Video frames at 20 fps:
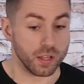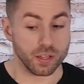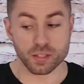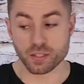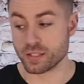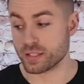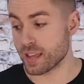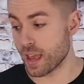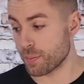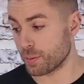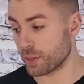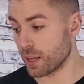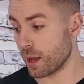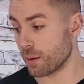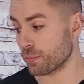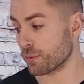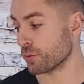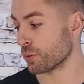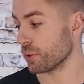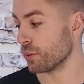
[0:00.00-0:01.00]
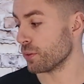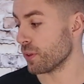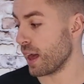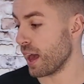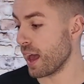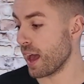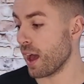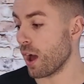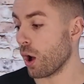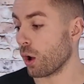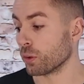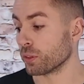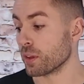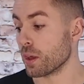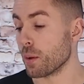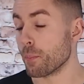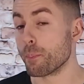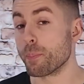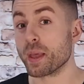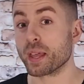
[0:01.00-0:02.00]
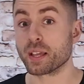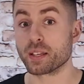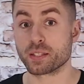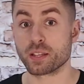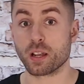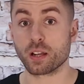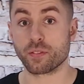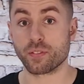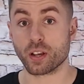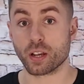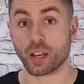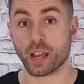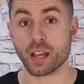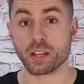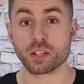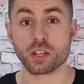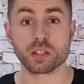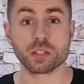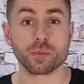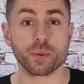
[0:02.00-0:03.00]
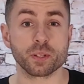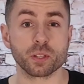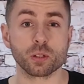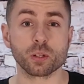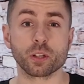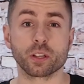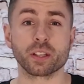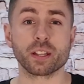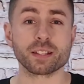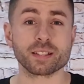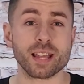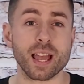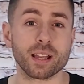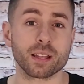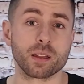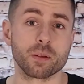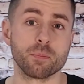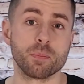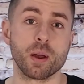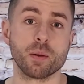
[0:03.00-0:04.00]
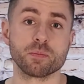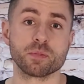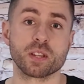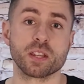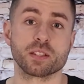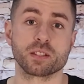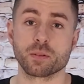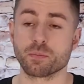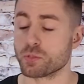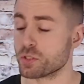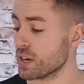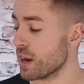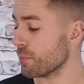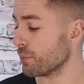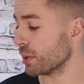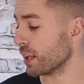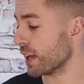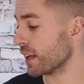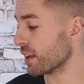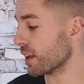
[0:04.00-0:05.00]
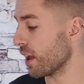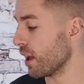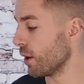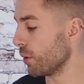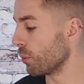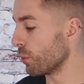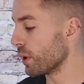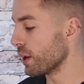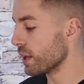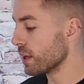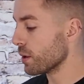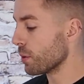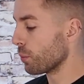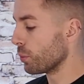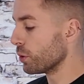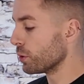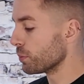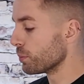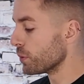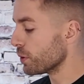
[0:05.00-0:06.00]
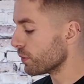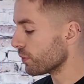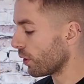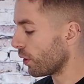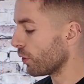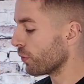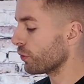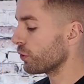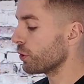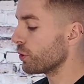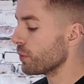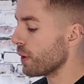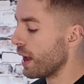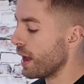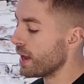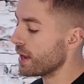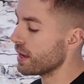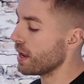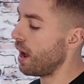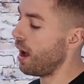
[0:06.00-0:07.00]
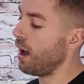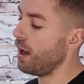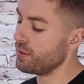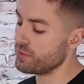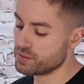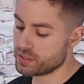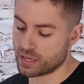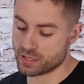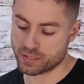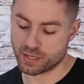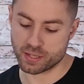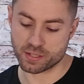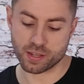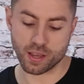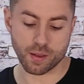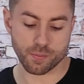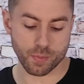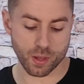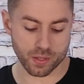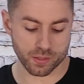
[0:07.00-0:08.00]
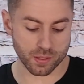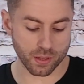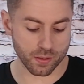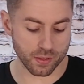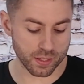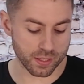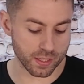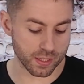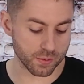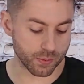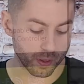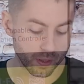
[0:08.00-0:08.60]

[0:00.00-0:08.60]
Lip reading: Stepping up through there on the bigger side of irrigation, so when you're looking at tank and pump systems generally, we would move on to a Hunter system. So this is